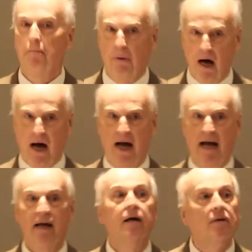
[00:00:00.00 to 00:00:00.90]

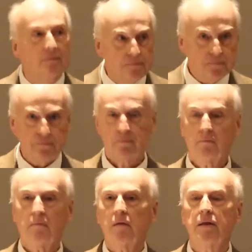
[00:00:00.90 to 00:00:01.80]
by
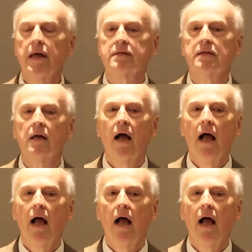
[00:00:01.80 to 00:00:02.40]
this.